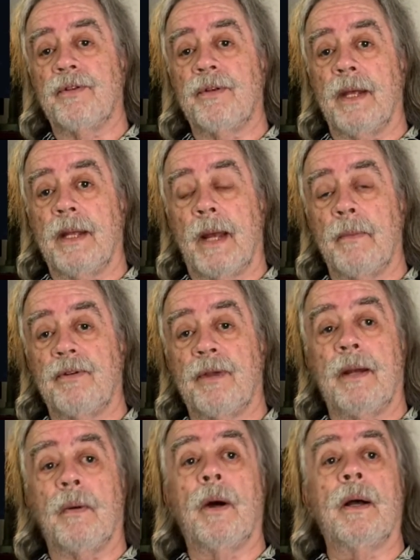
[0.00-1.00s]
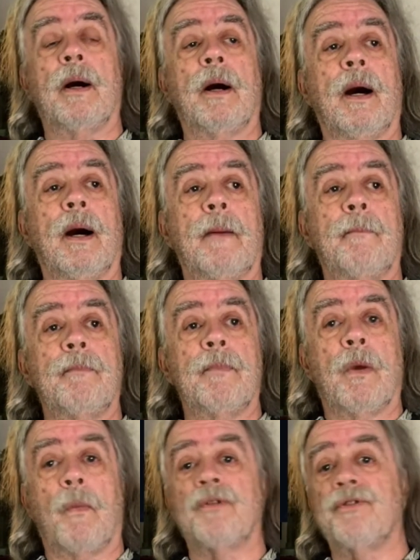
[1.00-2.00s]
and I would say
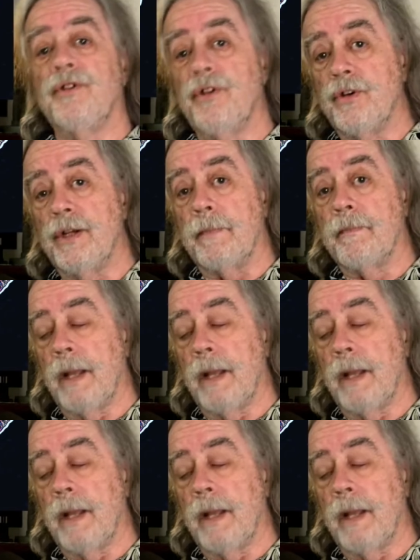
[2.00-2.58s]
Western Union.